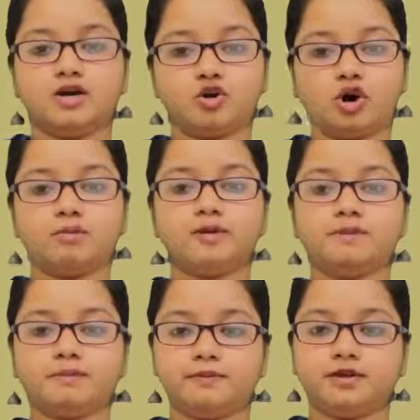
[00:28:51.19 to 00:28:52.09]
common
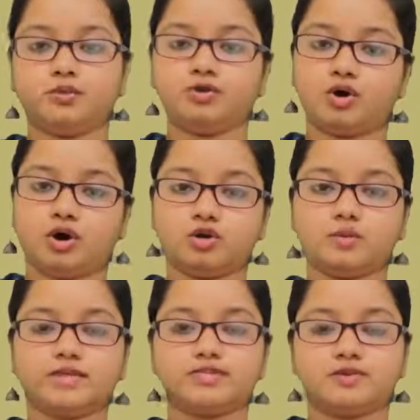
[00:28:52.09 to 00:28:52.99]
people would
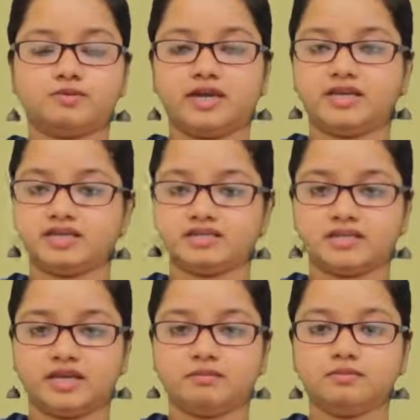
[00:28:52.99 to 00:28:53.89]
always remain the
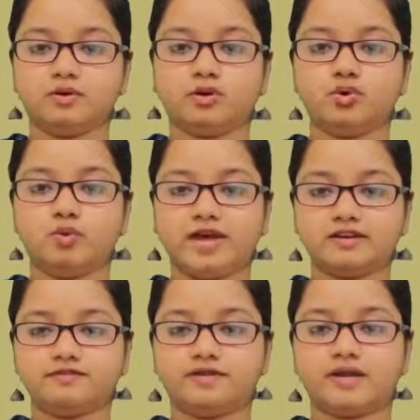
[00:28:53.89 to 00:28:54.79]
same,
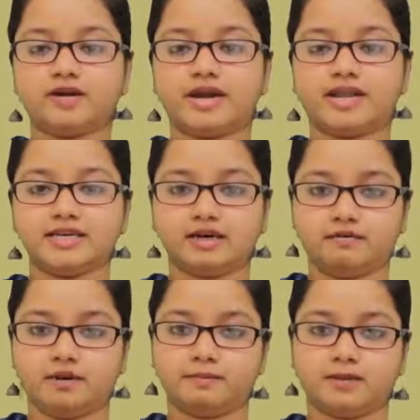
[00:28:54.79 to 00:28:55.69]
welfare and
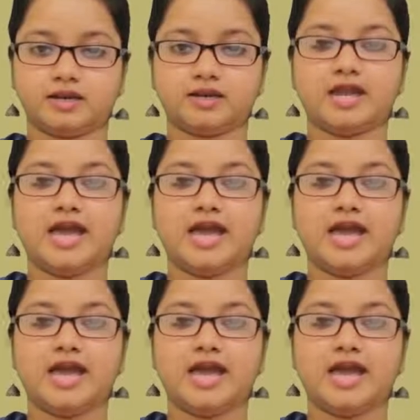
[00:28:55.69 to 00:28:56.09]
development.